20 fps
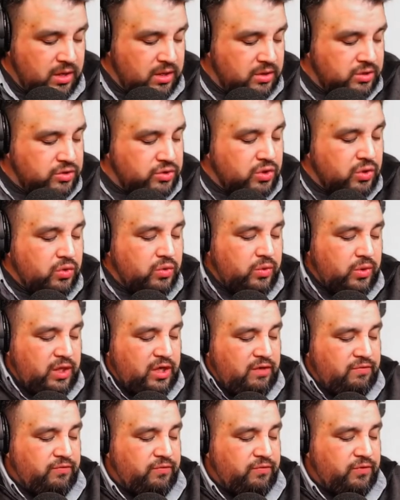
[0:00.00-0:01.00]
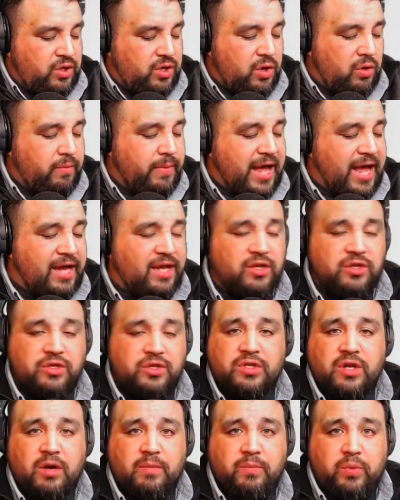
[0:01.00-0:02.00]
So if you go back and you
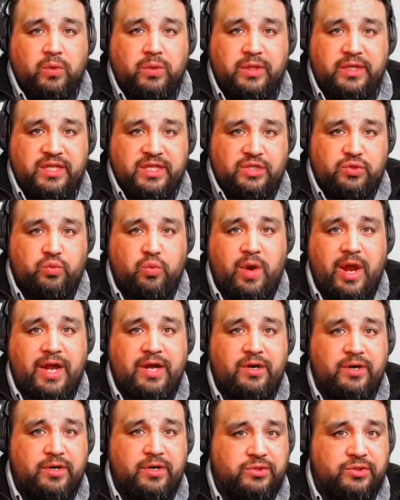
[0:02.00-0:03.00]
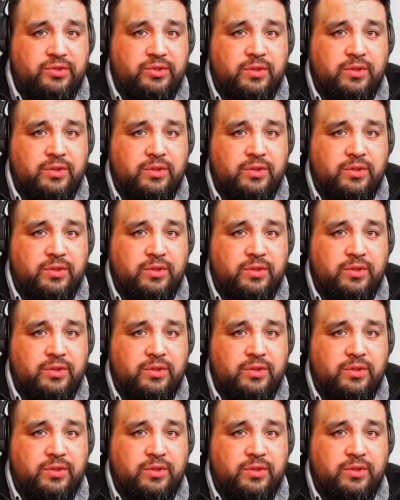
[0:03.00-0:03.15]
start pulling these records,